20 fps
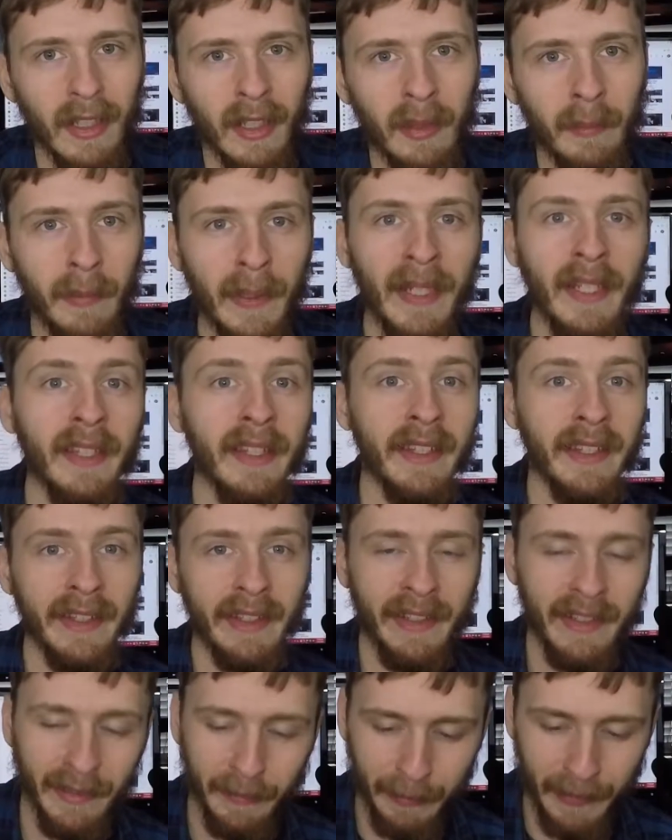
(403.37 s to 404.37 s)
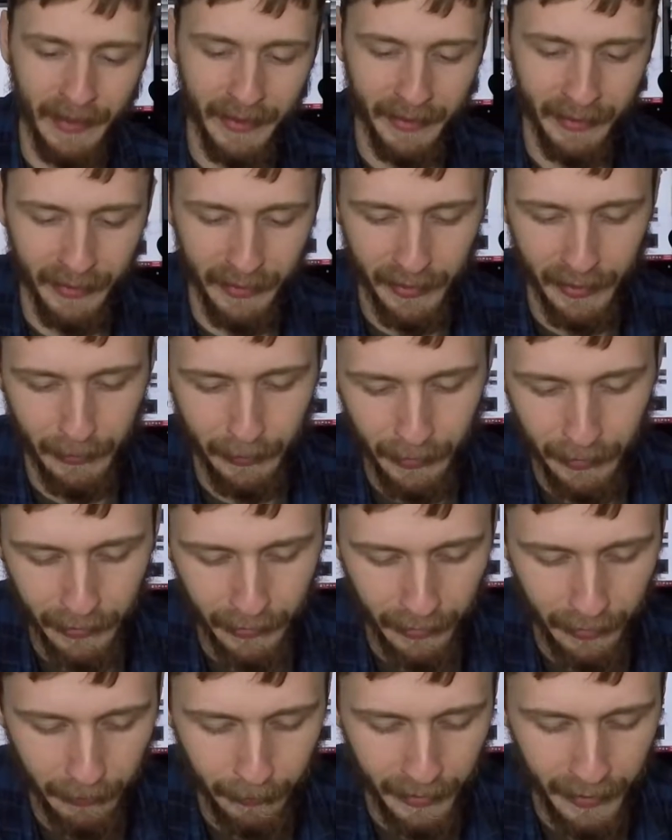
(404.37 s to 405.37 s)
being the GoPro
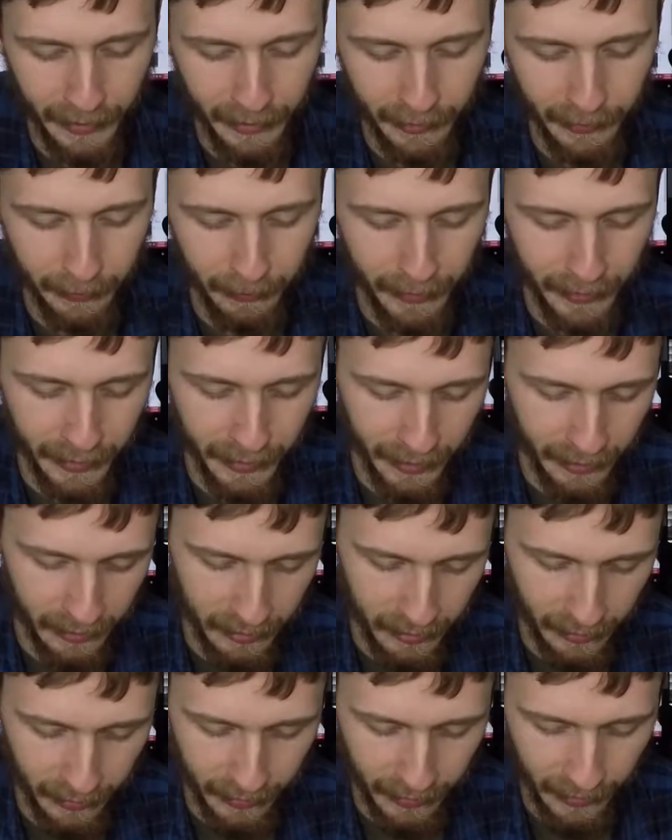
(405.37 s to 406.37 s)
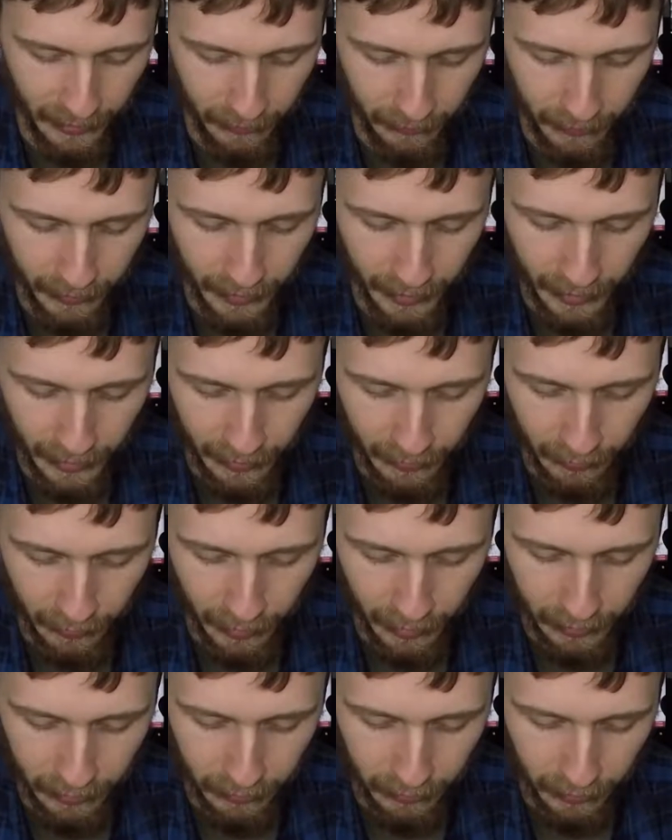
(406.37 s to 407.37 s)
is the main production camera now,
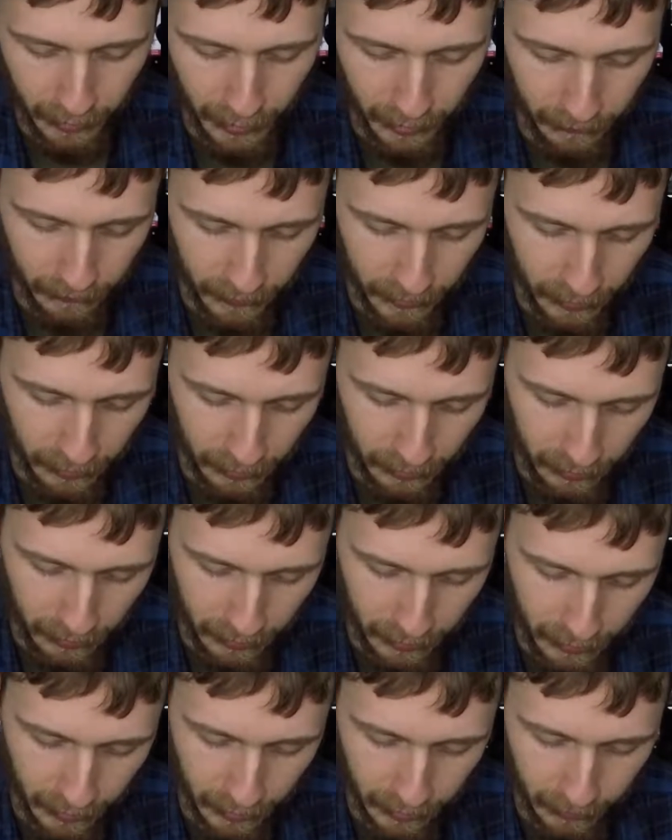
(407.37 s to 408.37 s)
I don't have to